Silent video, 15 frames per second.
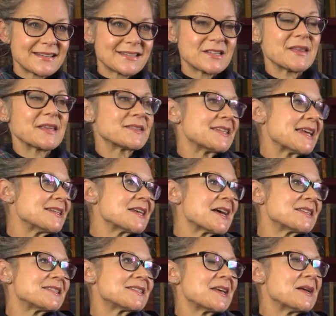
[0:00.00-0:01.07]
So they'll send
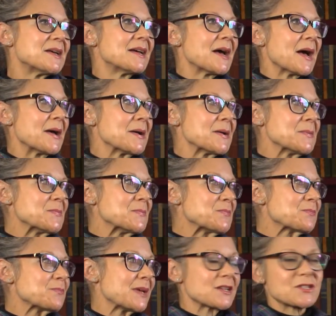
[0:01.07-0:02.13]
us
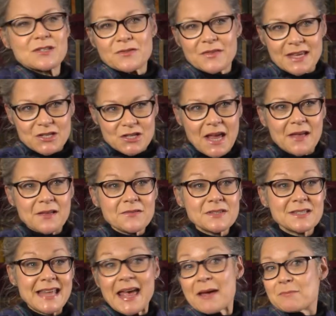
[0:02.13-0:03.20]
pictures of their
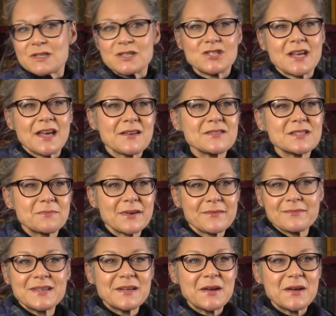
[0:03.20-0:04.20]
shelves, their empty shelves, but